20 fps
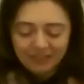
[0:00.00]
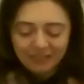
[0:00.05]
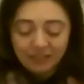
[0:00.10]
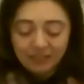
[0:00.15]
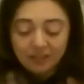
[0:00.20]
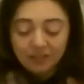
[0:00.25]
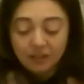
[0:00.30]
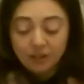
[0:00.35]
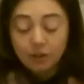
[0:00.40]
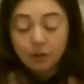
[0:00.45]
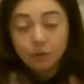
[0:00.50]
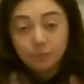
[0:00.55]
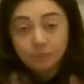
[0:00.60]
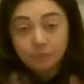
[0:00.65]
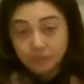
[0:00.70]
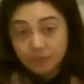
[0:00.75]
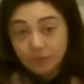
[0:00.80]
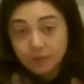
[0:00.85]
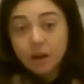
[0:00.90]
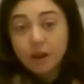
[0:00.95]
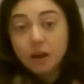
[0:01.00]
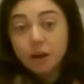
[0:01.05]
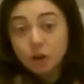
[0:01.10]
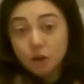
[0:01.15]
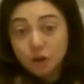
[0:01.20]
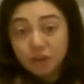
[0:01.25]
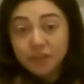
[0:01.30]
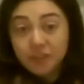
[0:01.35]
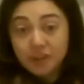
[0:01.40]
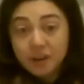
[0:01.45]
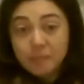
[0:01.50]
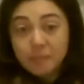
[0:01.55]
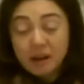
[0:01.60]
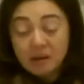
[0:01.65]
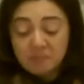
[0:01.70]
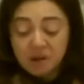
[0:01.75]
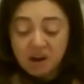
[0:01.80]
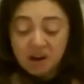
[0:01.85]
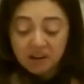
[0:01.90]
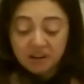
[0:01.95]
Oh, a good thing about
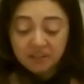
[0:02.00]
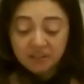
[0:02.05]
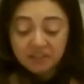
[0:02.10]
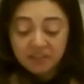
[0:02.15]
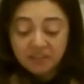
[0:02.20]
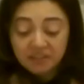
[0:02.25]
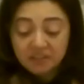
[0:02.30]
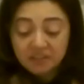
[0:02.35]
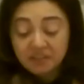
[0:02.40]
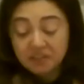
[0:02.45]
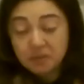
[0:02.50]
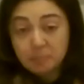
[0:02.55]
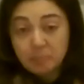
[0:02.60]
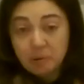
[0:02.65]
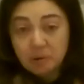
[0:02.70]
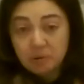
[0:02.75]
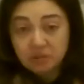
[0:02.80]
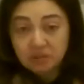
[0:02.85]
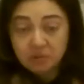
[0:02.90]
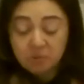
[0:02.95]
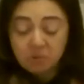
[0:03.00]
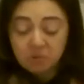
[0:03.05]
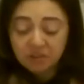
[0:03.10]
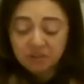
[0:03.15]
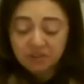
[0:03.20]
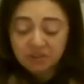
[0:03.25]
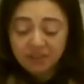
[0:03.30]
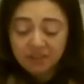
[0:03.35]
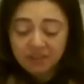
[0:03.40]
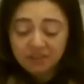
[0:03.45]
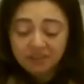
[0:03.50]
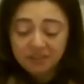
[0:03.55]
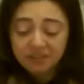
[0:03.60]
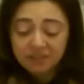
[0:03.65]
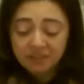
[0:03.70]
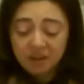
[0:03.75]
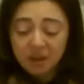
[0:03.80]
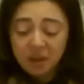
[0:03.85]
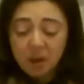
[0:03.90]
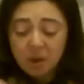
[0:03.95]
moccasins as opposed to horses,
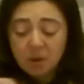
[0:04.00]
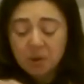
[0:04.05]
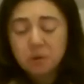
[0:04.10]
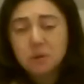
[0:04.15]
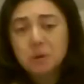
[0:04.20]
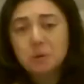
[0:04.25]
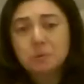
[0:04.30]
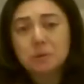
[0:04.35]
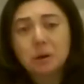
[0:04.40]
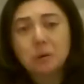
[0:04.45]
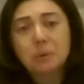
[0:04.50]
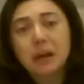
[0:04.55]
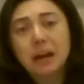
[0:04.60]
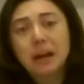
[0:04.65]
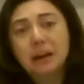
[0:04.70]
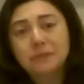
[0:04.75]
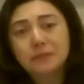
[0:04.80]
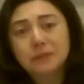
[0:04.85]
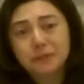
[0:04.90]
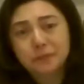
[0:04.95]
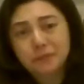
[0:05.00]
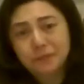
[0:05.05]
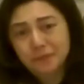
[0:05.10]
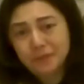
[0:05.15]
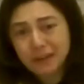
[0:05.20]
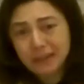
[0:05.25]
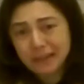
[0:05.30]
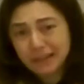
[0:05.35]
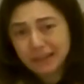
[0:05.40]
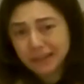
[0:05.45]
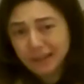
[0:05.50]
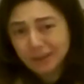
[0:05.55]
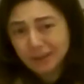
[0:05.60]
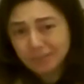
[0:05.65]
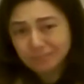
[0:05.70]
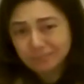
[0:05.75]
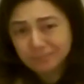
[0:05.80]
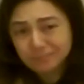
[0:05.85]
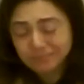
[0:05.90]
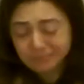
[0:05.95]
you don't have to feed
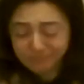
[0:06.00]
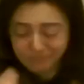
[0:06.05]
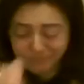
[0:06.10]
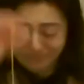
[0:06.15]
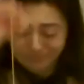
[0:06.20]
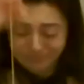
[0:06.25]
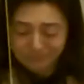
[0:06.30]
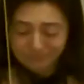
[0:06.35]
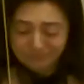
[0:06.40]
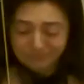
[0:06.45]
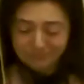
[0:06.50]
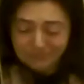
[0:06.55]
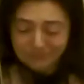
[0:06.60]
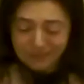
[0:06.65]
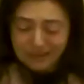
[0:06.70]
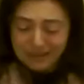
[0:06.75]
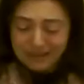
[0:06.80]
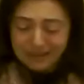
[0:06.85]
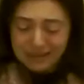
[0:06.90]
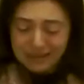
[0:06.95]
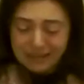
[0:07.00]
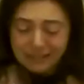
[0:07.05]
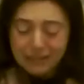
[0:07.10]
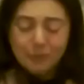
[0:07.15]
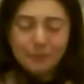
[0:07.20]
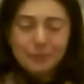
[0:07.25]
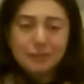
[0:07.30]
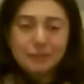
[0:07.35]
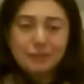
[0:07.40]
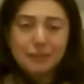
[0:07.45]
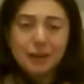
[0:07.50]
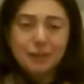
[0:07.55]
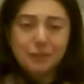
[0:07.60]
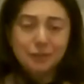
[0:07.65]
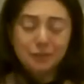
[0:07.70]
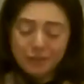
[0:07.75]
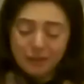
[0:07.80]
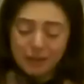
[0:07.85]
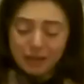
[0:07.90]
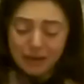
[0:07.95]
them. That was another
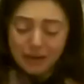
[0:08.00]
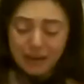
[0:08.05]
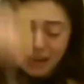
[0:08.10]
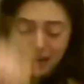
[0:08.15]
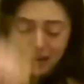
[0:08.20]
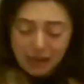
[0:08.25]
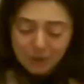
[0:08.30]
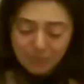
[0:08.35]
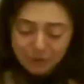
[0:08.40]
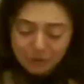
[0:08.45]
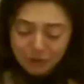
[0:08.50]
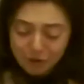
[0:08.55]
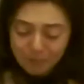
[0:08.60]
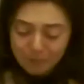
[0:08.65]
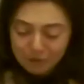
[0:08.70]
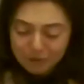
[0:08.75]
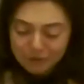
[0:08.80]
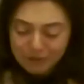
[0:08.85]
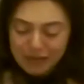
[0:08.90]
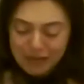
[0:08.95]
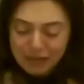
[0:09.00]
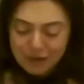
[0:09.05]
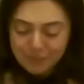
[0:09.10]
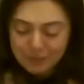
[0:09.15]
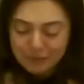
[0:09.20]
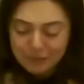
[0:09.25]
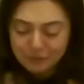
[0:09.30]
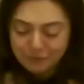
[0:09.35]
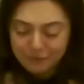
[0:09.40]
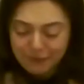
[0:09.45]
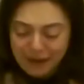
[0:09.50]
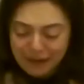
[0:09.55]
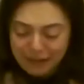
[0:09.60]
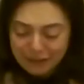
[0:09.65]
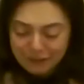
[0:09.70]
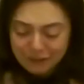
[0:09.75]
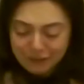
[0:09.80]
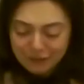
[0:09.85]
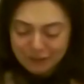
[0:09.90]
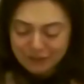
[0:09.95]
thing. It was almost like it was
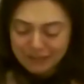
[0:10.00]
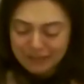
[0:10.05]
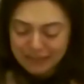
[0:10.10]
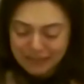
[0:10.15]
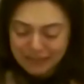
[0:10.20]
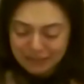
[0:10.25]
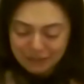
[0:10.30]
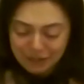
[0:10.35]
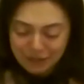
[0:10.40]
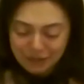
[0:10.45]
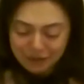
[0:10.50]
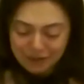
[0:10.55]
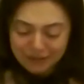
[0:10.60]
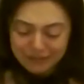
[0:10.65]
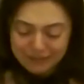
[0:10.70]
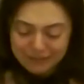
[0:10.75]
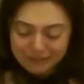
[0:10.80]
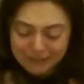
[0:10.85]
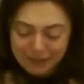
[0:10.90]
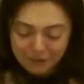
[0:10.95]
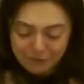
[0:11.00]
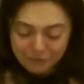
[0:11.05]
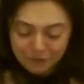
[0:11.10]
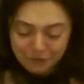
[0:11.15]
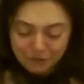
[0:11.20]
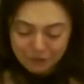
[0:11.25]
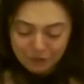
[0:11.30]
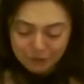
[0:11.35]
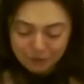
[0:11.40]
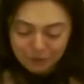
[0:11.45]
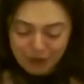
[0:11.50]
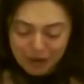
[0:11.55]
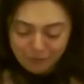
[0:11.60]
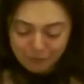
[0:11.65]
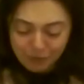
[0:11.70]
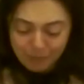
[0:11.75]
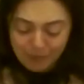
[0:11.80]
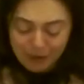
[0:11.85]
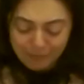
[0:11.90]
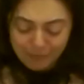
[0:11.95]
faster and easier and safer to
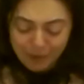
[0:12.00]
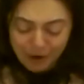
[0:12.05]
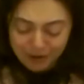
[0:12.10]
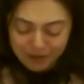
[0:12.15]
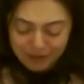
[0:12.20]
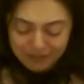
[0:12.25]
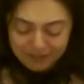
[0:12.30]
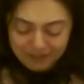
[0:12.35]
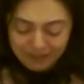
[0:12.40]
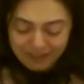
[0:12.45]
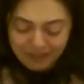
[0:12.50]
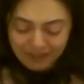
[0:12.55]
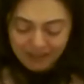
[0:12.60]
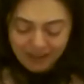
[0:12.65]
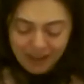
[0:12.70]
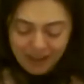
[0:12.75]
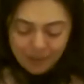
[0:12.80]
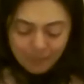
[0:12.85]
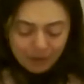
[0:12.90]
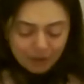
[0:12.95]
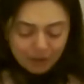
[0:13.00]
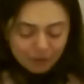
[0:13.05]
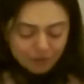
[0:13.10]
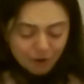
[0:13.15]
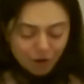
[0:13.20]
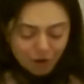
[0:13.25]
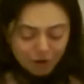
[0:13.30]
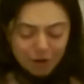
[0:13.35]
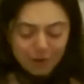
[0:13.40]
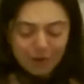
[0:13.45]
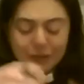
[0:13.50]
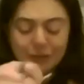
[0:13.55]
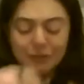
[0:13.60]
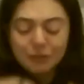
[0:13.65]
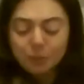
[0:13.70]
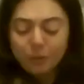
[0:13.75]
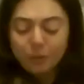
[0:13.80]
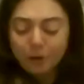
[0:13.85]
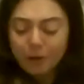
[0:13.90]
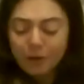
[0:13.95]
travel by moccasin because all you had to
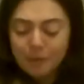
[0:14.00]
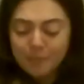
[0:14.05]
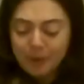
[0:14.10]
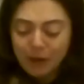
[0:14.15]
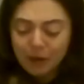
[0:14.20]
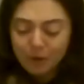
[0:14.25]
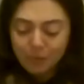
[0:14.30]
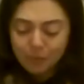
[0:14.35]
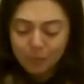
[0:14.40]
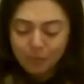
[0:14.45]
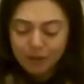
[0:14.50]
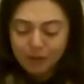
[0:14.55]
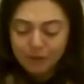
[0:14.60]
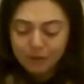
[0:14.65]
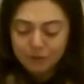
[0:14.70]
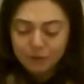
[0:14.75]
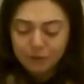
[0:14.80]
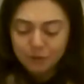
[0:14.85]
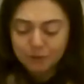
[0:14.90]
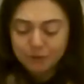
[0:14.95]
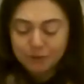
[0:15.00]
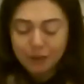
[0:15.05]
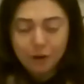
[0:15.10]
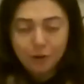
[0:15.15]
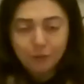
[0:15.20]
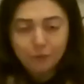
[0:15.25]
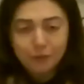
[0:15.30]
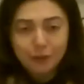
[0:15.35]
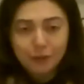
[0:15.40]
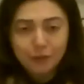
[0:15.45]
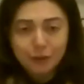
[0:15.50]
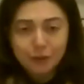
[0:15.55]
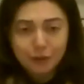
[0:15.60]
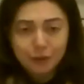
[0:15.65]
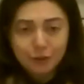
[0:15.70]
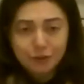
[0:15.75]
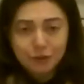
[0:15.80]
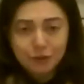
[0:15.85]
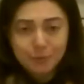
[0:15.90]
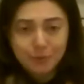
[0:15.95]
worry about was yourself and the
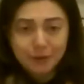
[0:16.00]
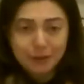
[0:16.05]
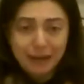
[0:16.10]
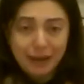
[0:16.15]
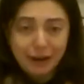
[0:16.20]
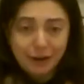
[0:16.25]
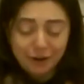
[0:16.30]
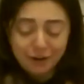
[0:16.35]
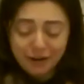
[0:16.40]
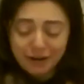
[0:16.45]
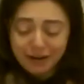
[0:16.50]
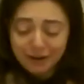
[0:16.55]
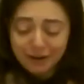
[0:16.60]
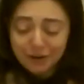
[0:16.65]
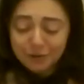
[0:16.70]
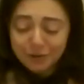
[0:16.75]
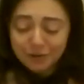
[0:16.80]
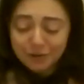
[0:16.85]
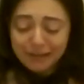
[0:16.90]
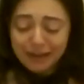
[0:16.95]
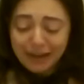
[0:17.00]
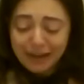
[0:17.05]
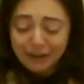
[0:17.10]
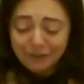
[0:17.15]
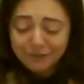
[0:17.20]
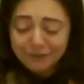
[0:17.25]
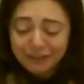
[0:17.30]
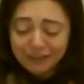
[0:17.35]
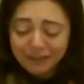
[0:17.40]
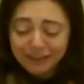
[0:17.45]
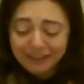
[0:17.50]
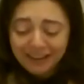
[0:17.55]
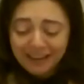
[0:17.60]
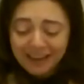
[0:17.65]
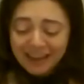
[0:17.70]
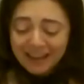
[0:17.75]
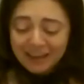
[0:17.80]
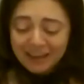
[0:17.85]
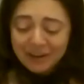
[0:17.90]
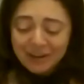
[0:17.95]
goods you were carrying. You didn't have to
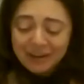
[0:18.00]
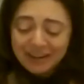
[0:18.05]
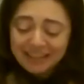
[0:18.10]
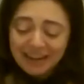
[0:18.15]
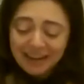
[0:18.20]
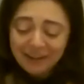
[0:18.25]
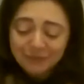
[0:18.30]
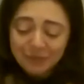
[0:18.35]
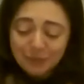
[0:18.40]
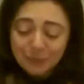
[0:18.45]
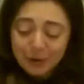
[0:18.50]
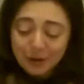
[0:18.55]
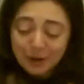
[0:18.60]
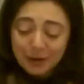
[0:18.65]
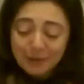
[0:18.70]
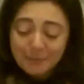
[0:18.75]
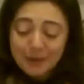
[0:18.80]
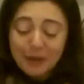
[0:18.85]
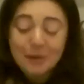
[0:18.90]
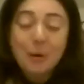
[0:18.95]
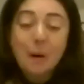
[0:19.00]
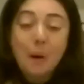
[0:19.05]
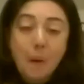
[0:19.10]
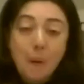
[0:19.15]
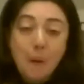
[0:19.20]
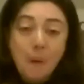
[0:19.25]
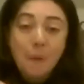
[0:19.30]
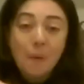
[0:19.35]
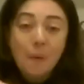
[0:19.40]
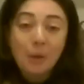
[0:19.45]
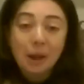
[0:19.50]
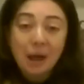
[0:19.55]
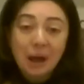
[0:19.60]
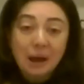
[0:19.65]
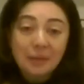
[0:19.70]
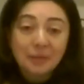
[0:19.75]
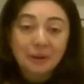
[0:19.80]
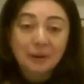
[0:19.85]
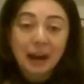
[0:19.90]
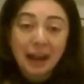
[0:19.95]
worry about a whole
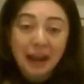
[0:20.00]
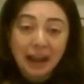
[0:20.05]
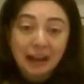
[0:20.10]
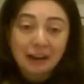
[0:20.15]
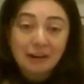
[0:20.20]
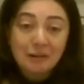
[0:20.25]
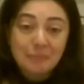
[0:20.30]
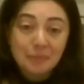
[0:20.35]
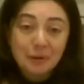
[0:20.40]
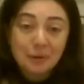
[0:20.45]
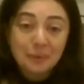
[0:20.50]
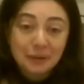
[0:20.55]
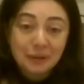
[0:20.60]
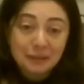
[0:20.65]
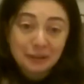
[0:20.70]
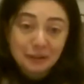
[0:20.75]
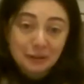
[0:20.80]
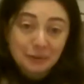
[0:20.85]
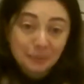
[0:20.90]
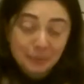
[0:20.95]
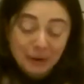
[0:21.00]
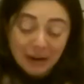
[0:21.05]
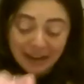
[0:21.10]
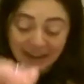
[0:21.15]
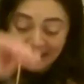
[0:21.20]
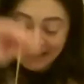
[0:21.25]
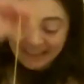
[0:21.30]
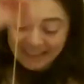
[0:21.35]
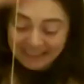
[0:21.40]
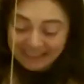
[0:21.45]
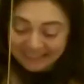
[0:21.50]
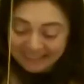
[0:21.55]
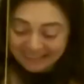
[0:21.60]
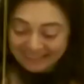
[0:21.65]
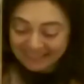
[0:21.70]
other animal with you, right?